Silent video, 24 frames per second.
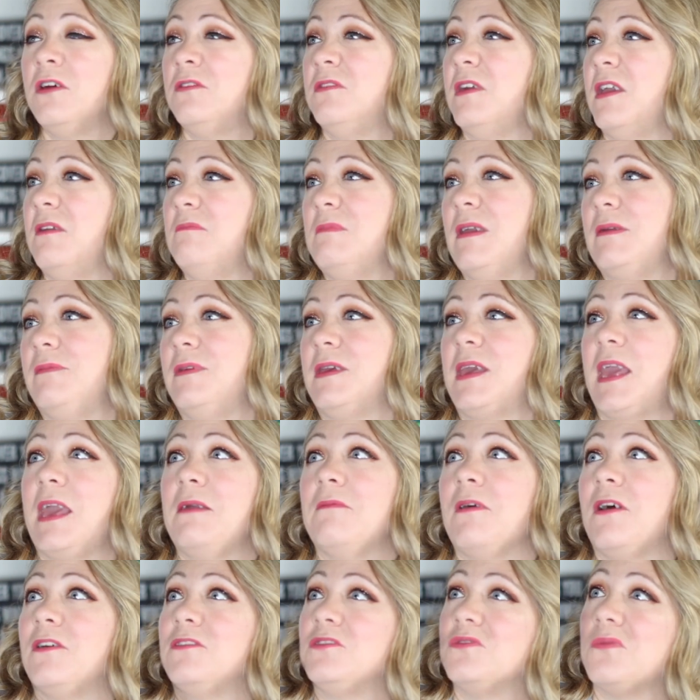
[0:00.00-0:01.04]
They maybe came
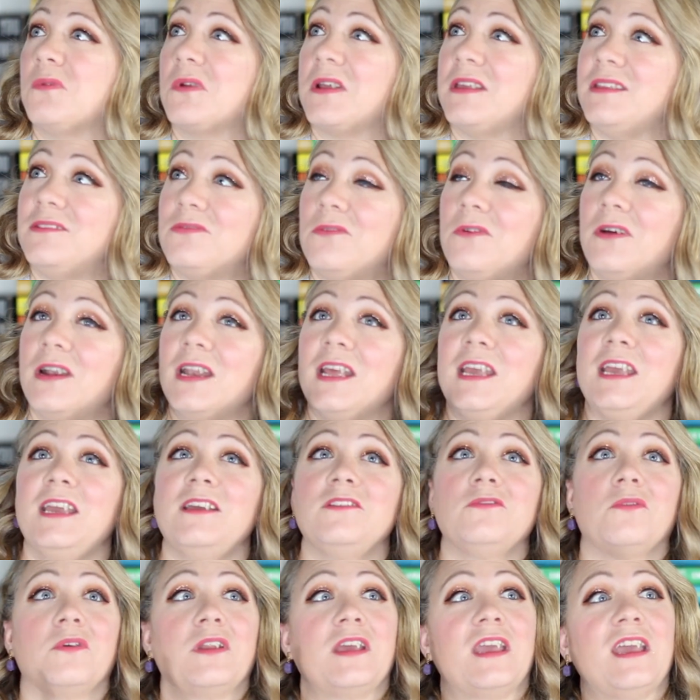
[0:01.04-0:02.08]
out in 2020,
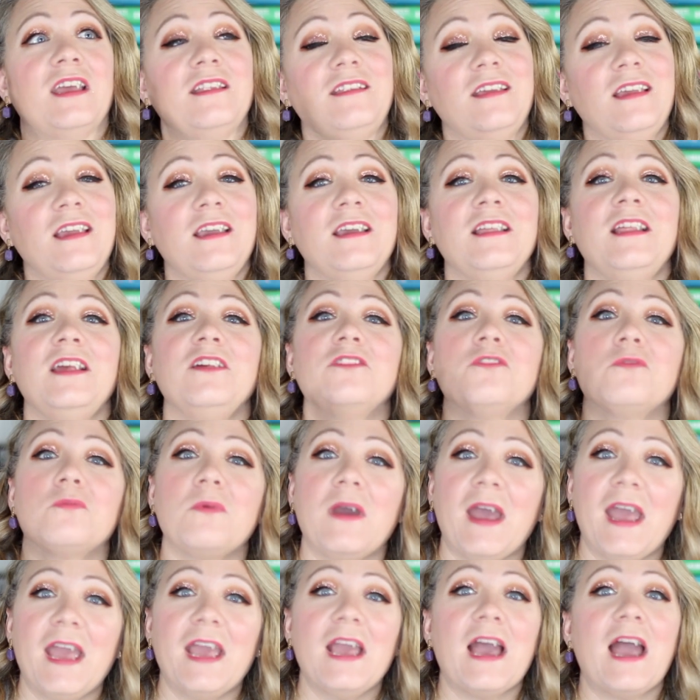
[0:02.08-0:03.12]
2018. Either
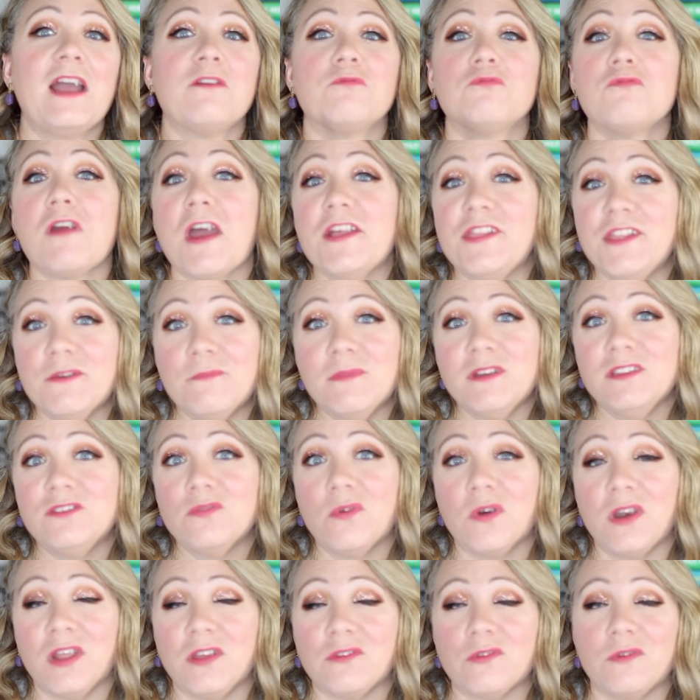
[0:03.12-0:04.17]
way, I read them in
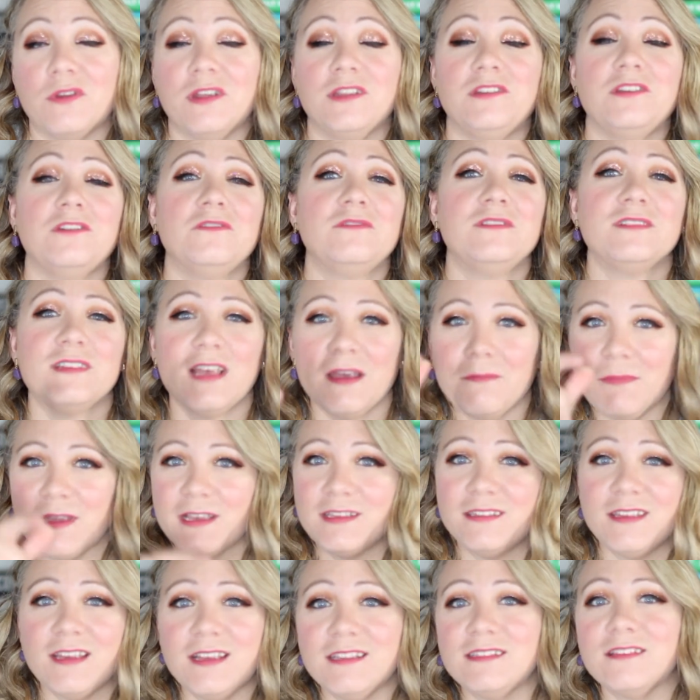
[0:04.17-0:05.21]
2022. Does that make
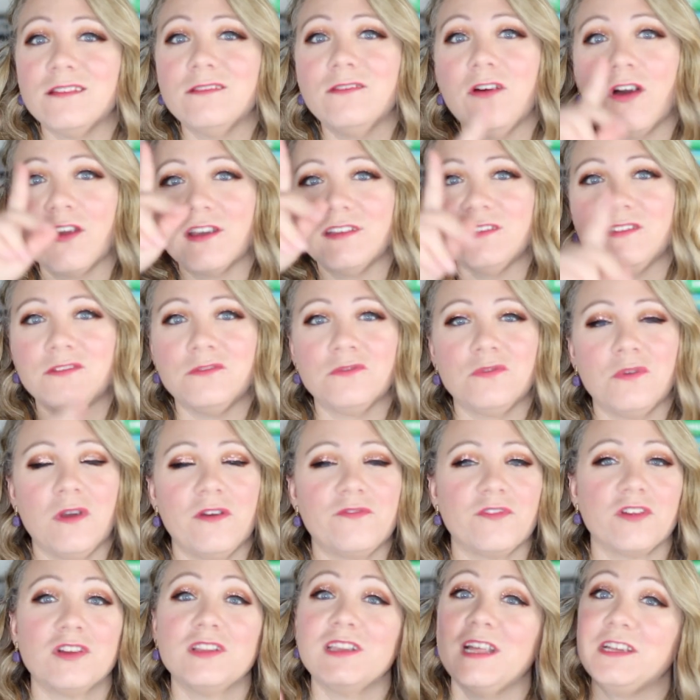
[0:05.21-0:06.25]
sense? Long as in
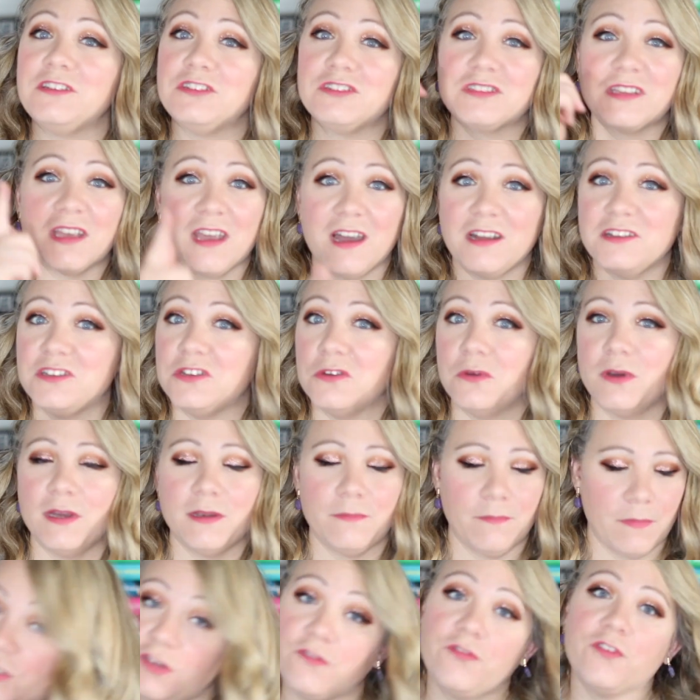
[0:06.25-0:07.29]
forever. Let's just cut to
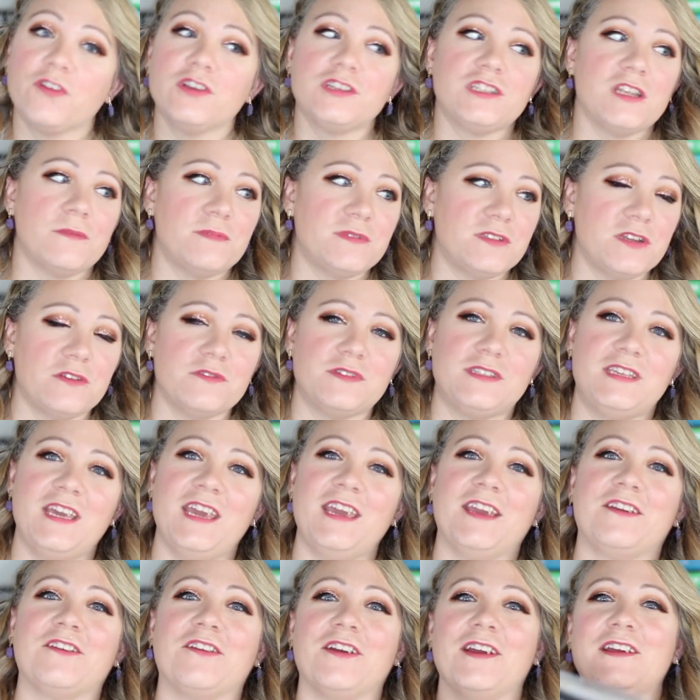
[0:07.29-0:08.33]
it. So first up, it's no
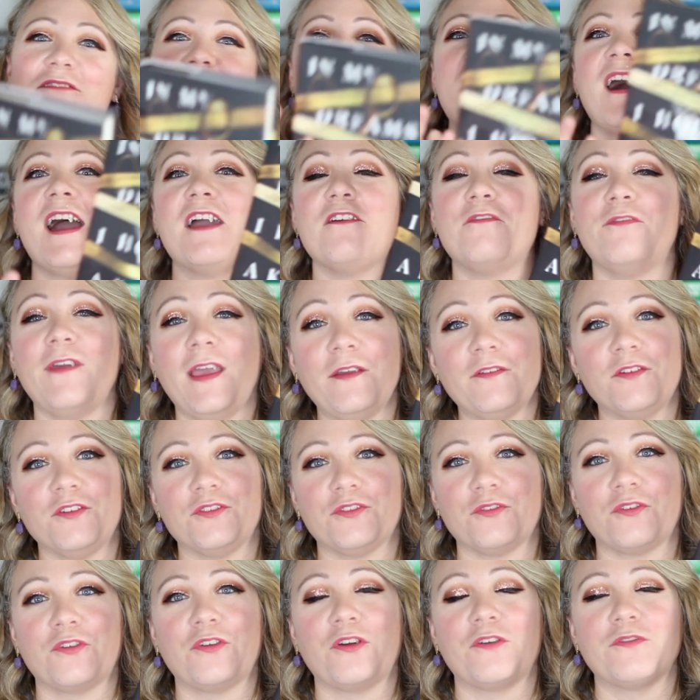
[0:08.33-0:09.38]
secret, my favorite
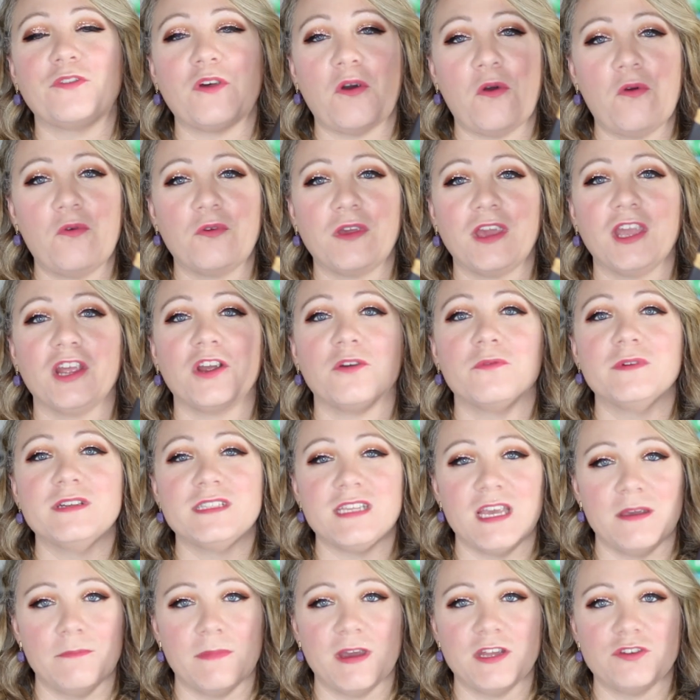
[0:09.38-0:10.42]
thriller of the whole year was
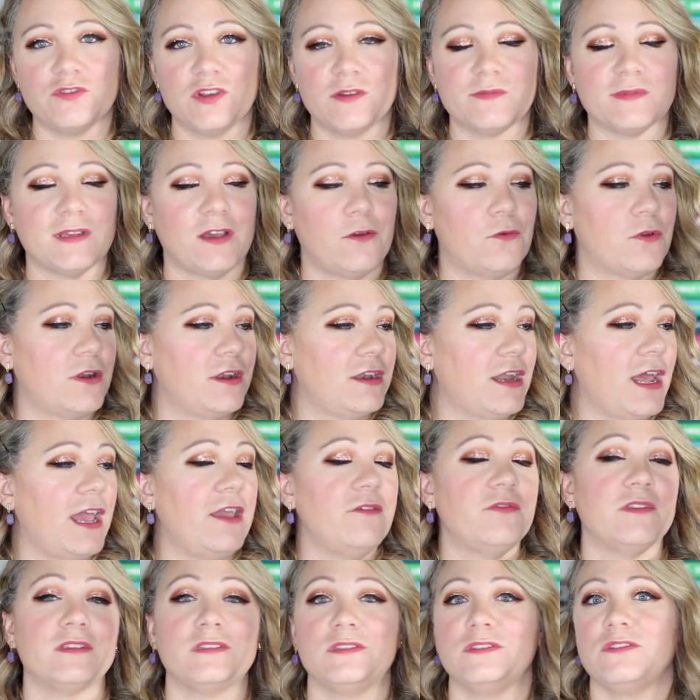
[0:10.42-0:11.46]
In My Dreams I Hold A
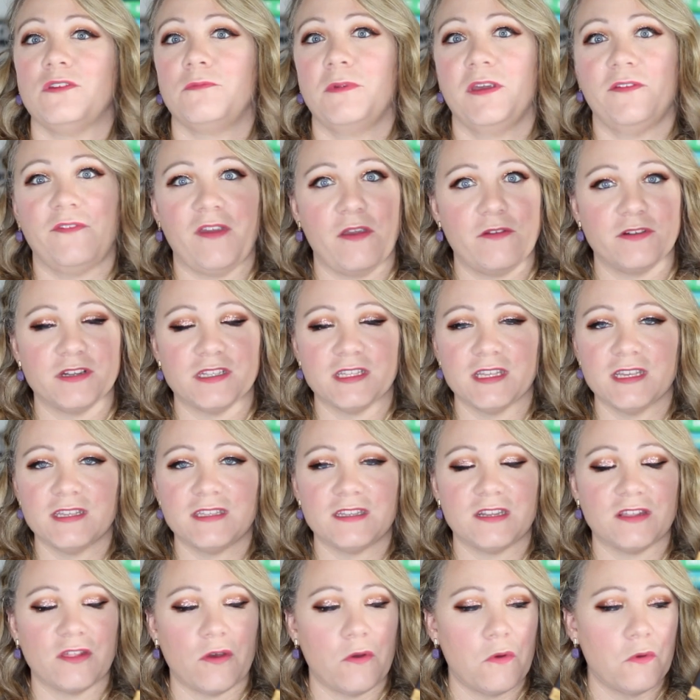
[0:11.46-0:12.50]
Knife. This is on my favorites
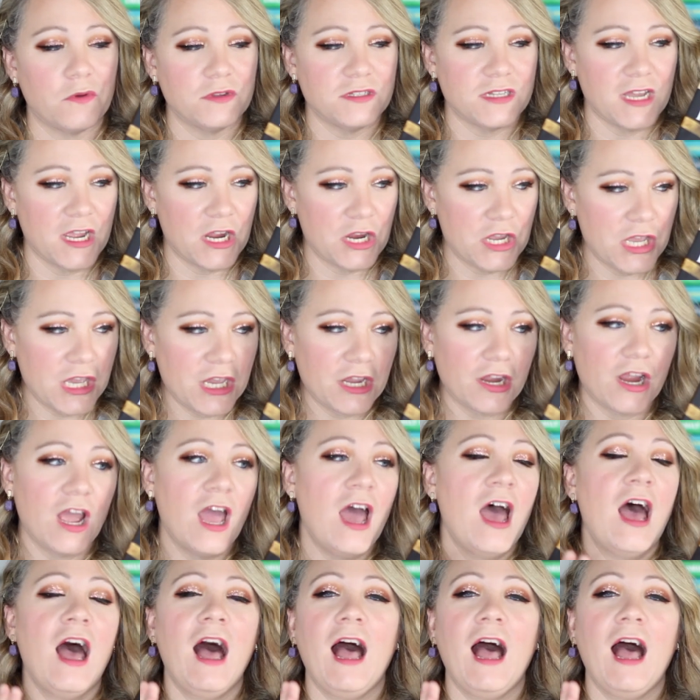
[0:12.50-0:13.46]
list of the whole entire year.